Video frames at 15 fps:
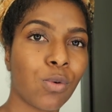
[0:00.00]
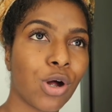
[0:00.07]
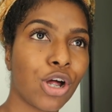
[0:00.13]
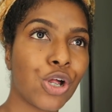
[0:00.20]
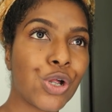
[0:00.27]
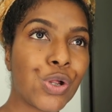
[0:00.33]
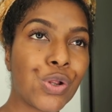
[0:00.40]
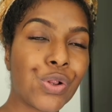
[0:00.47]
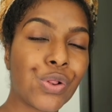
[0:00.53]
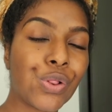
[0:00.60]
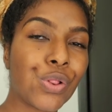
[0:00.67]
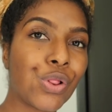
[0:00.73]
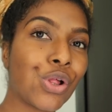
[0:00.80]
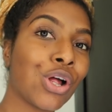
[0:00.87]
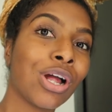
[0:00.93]

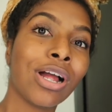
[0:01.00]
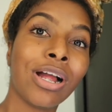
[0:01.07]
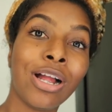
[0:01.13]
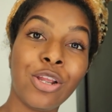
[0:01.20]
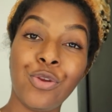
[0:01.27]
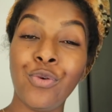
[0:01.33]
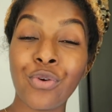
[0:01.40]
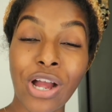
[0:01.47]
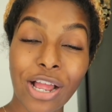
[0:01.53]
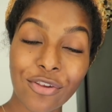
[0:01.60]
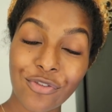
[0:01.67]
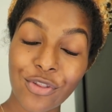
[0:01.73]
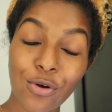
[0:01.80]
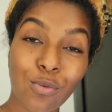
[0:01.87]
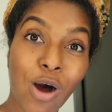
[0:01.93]
Well, you
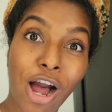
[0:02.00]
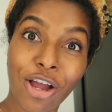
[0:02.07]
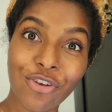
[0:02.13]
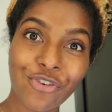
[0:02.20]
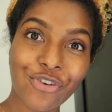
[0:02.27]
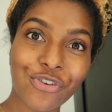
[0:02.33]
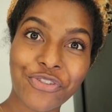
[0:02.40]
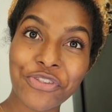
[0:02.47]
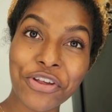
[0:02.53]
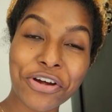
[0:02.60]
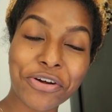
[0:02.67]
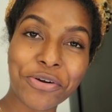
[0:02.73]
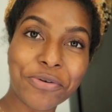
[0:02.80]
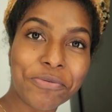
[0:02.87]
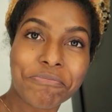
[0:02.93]
guys still watch.
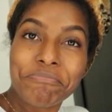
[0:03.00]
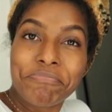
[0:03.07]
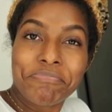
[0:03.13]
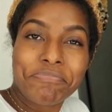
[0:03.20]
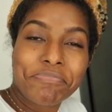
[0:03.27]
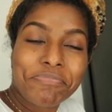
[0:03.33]
So